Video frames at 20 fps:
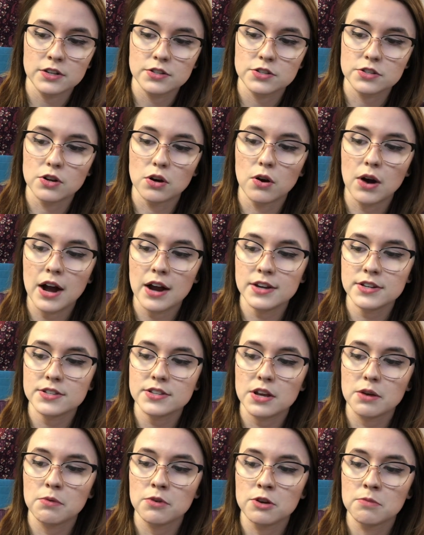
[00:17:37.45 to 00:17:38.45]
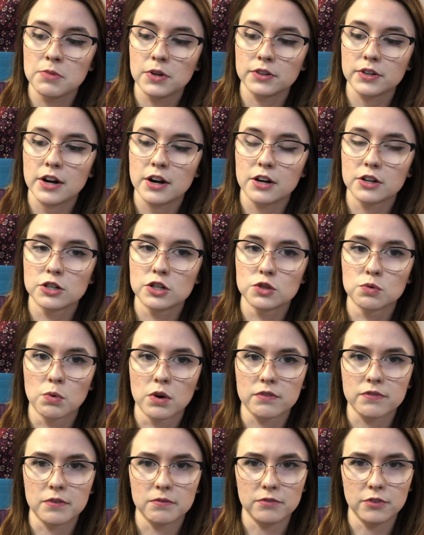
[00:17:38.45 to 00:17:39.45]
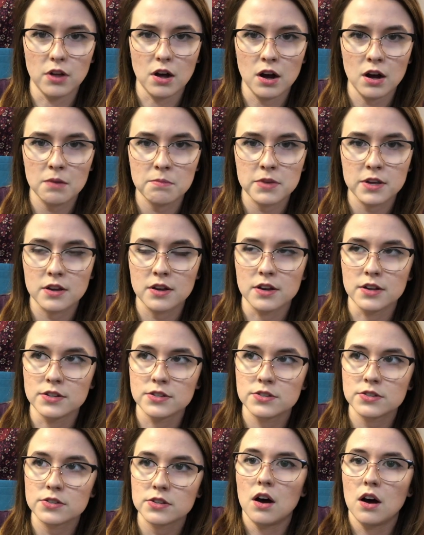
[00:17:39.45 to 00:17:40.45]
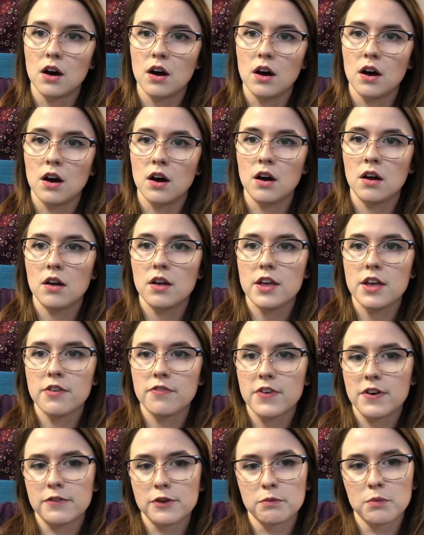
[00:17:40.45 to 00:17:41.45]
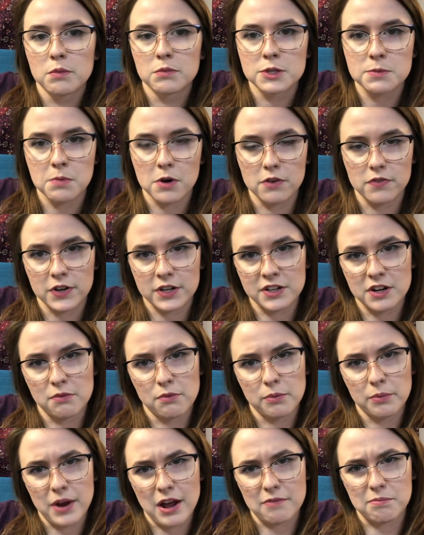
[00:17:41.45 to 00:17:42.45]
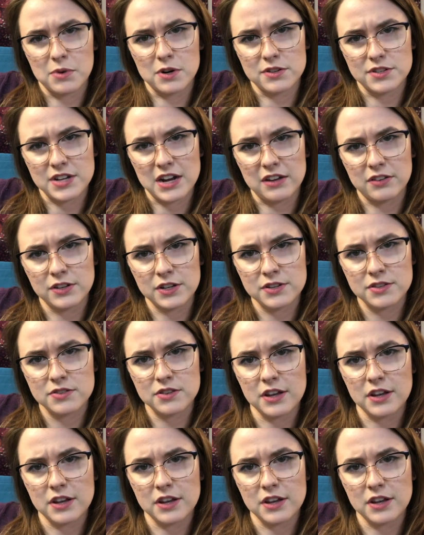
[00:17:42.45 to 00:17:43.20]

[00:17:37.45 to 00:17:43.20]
So I say when you build characters, work from flaw, because if everyone was perfect, no one would have personalities.